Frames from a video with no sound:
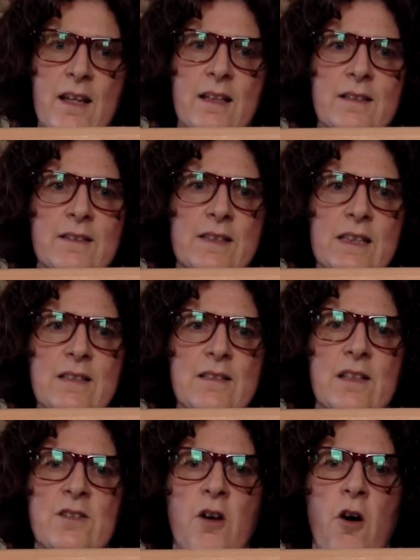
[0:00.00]
this
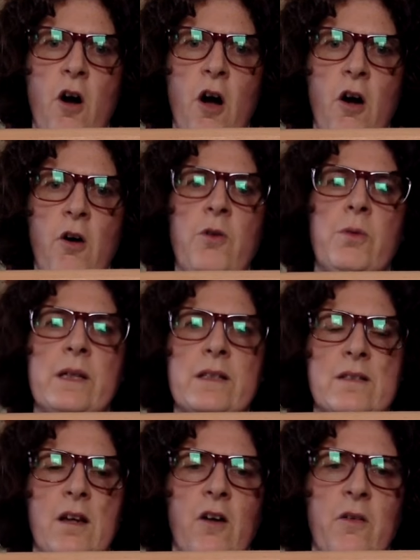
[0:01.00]
is
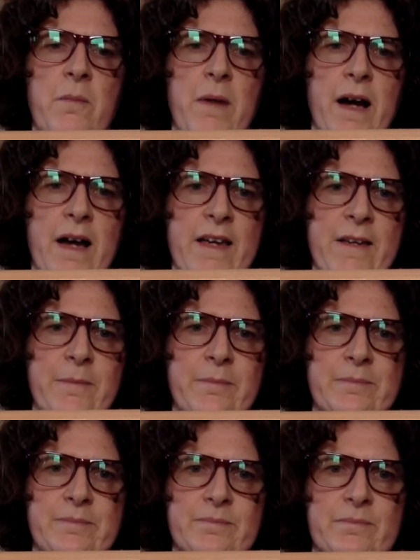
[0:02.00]
always on my
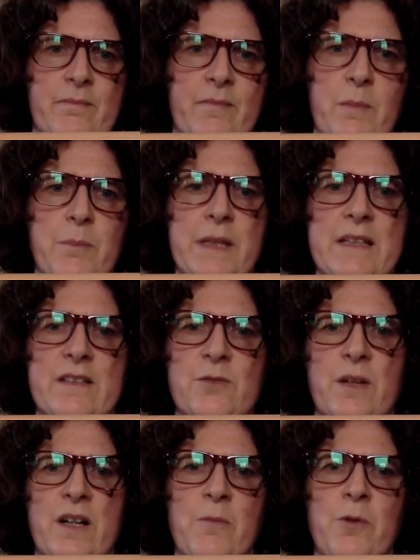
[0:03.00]
piece
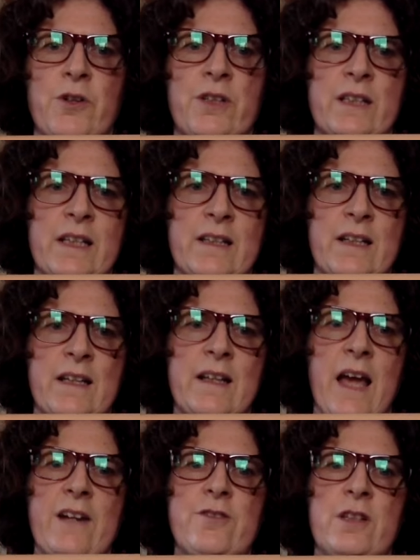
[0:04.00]
when I'm working it. It
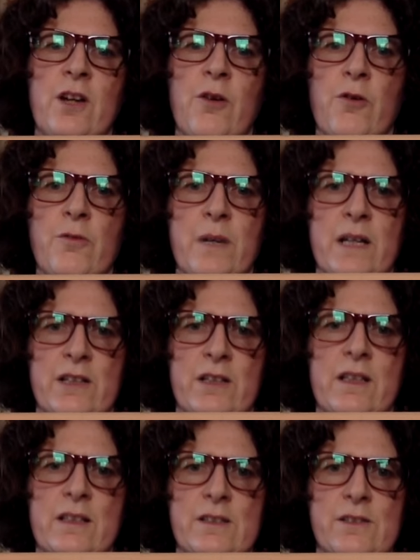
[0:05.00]
actually hold my
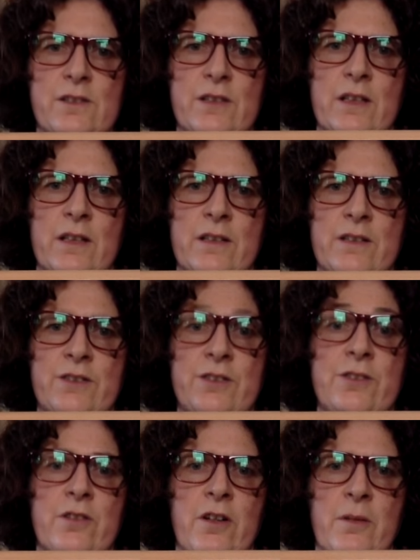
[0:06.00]

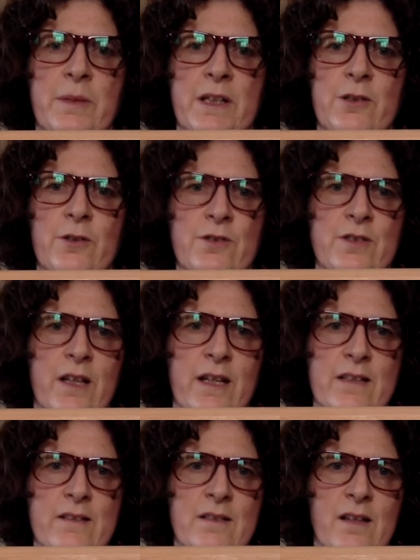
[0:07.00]
scissor because
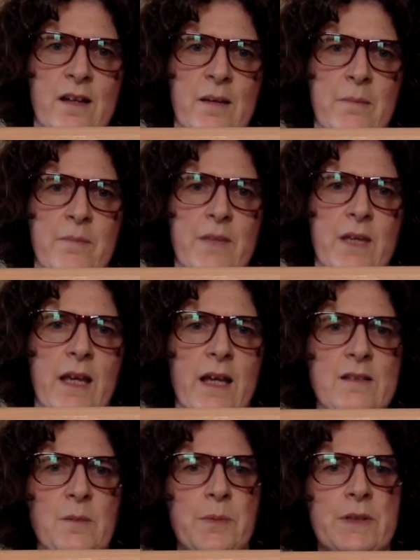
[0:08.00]
it
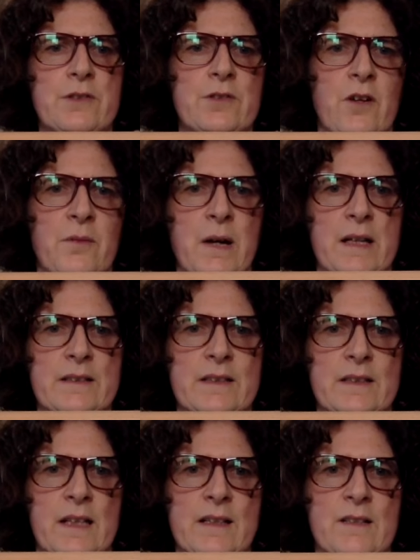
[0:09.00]
has a pretty strong
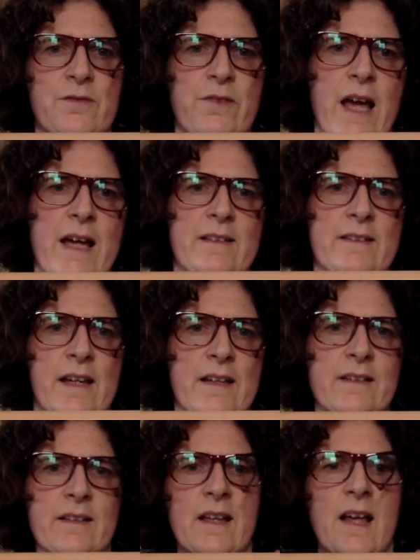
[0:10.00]
magnet and it's flat.
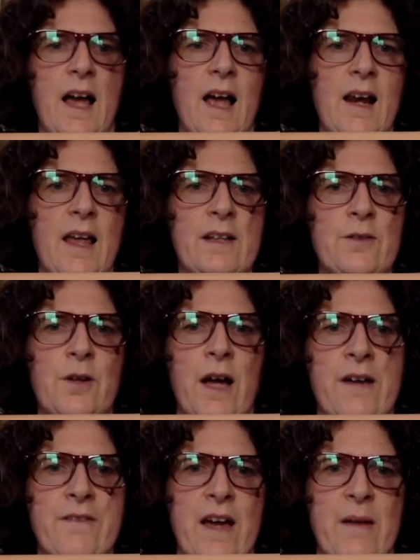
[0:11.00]
And I like to
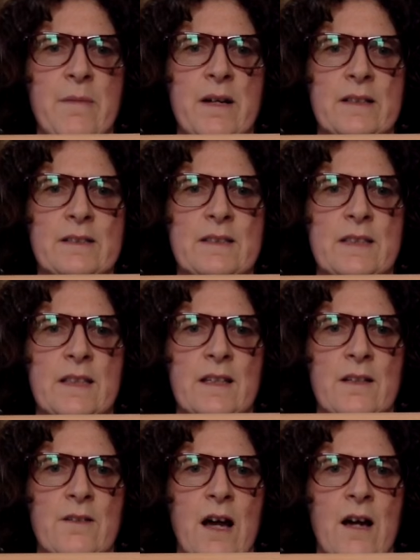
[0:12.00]
have Emma
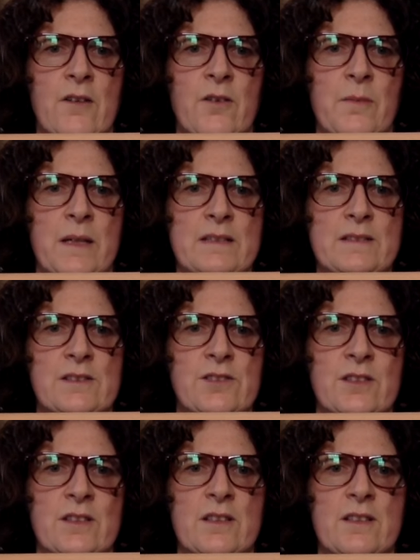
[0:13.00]
sticking around on my
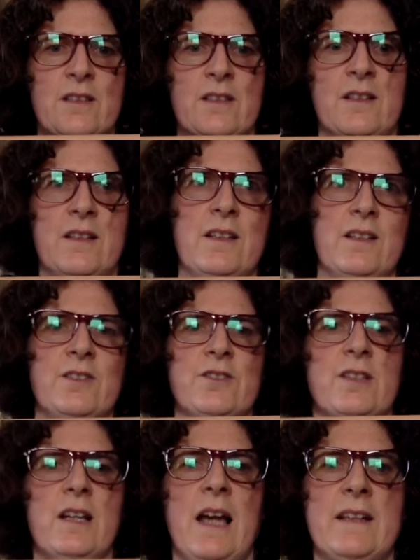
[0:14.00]
stitching.
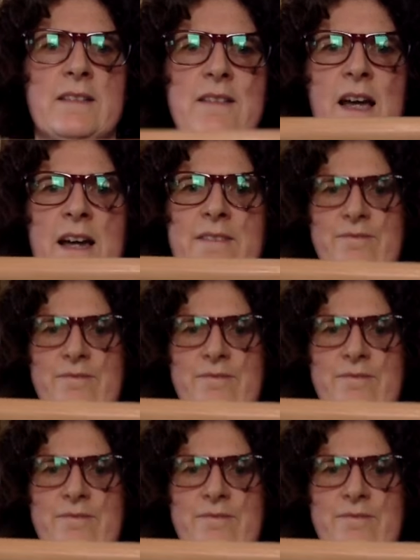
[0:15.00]
She likes that.